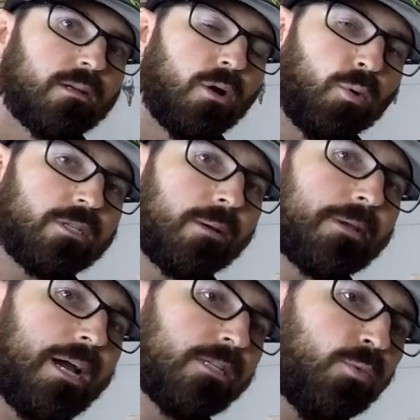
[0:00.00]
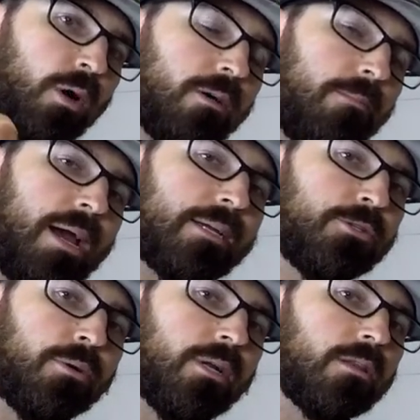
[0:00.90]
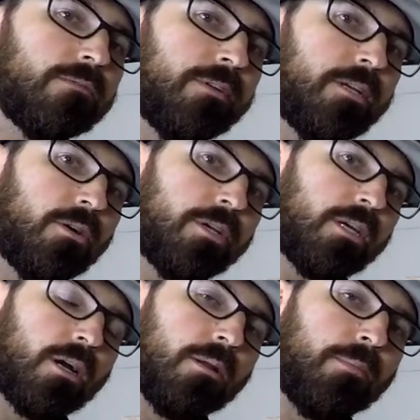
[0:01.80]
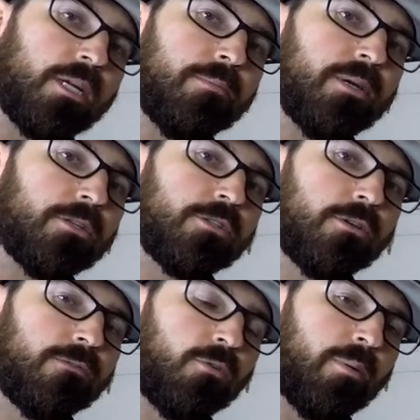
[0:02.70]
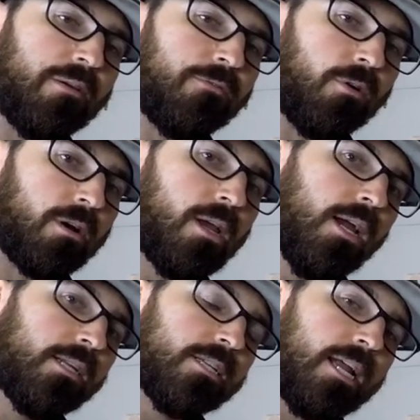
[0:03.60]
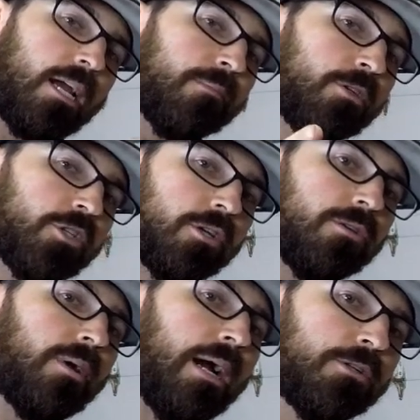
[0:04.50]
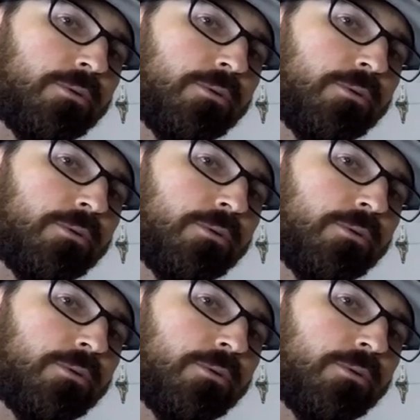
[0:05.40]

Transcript: What is up guys? Welcome back to another video here on Muddy Beard's 4x4. Today I'm going to show you how to